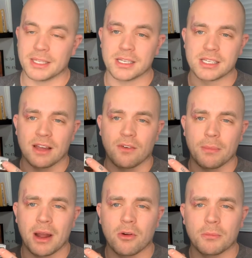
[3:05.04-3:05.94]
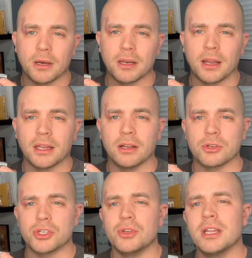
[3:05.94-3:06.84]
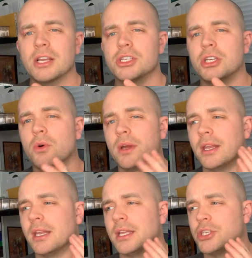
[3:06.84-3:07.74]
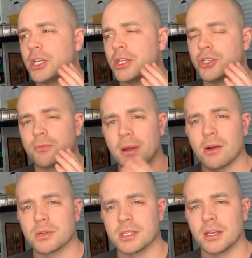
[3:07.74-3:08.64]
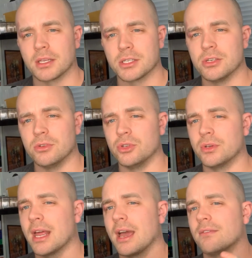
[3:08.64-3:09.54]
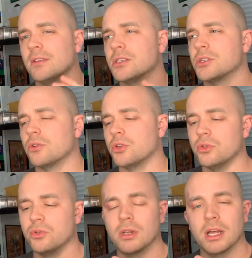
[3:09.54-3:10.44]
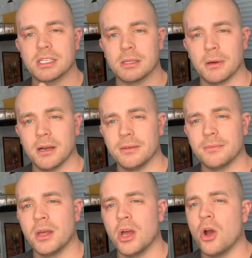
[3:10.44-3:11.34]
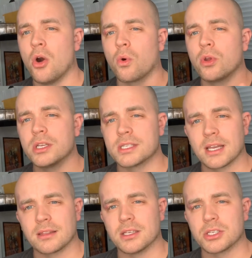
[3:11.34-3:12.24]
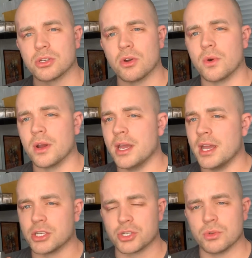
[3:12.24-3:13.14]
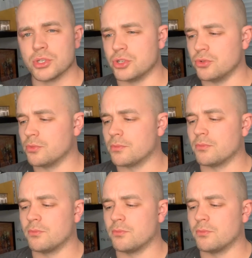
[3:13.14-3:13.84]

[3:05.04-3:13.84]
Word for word: it does have a power button on here, so you can actually go in and change your power settings too. You can have this so you utilize the button, or you can set this so as soon as you,